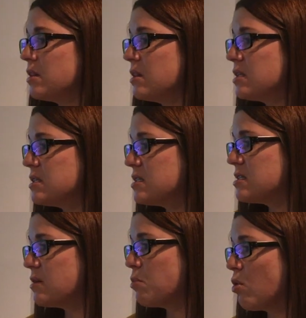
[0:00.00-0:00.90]
This
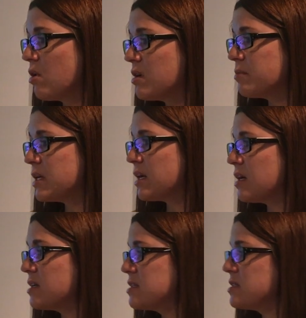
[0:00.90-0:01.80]
is important
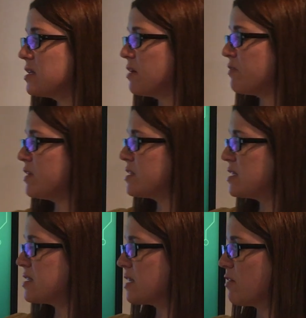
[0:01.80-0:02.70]
because if
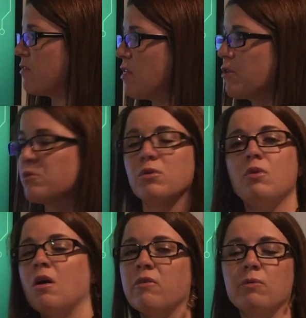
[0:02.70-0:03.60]
this doesn't get followed
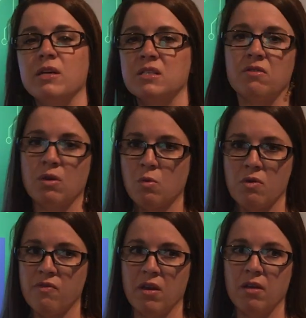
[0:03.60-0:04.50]
through, all the rest of it
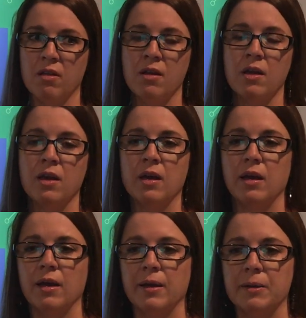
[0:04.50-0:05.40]
will fail.
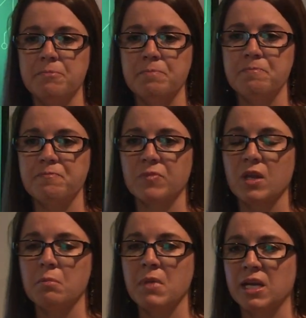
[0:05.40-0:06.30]

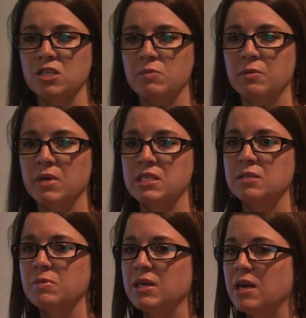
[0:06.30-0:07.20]
Management
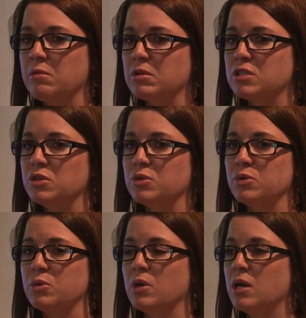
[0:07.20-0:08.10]
must be able
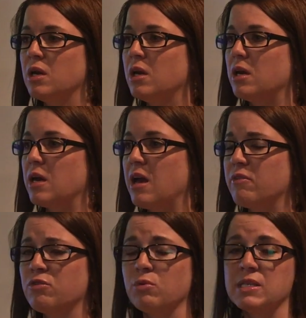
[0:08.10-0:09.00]
to
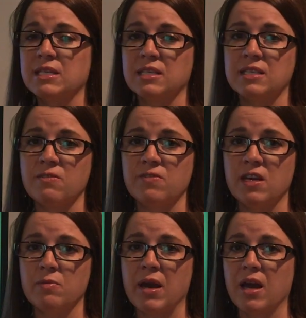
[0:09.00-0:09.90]
have 360
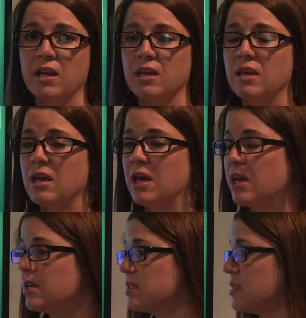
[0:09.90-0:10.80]
feedback
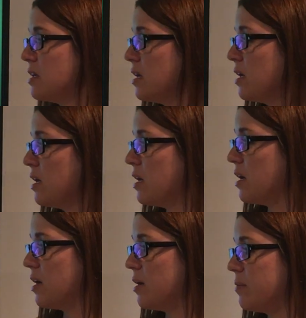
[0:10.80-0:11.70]
and
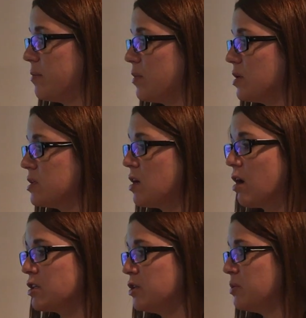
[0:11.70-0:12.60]

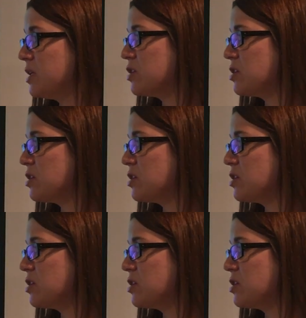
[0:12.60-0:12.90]
talk to